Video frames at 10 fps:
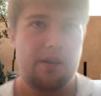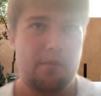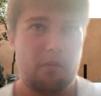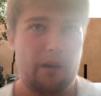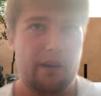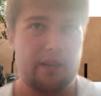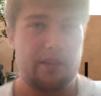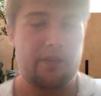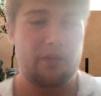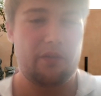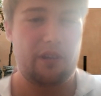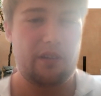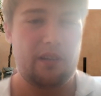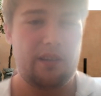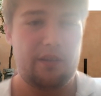Whereas I think with
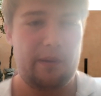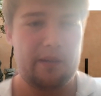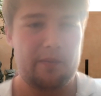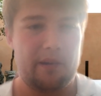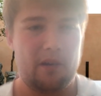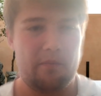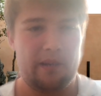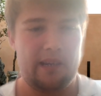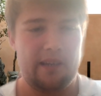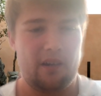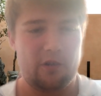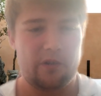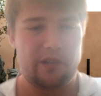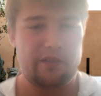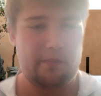Sunderland, they've spent nearly
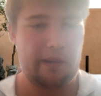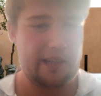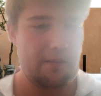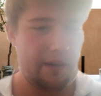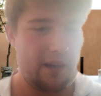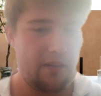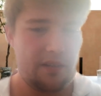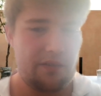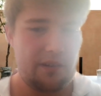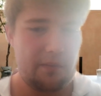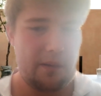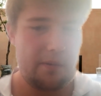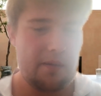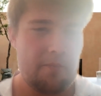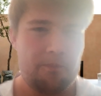£170 million, I think,
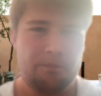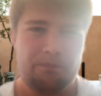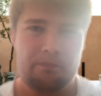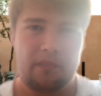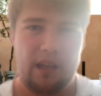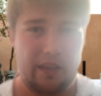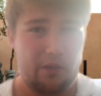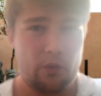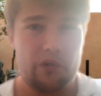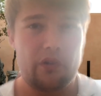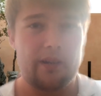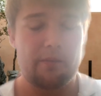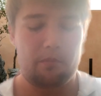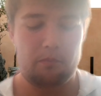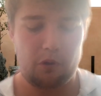maybe. And they've also
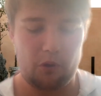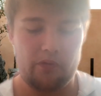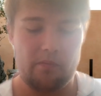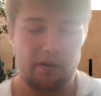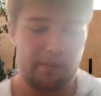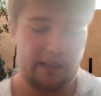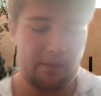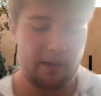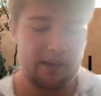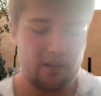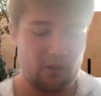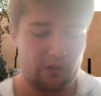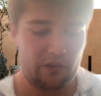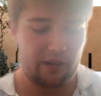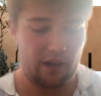signed proven Premier League players
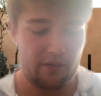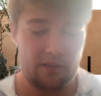alongside other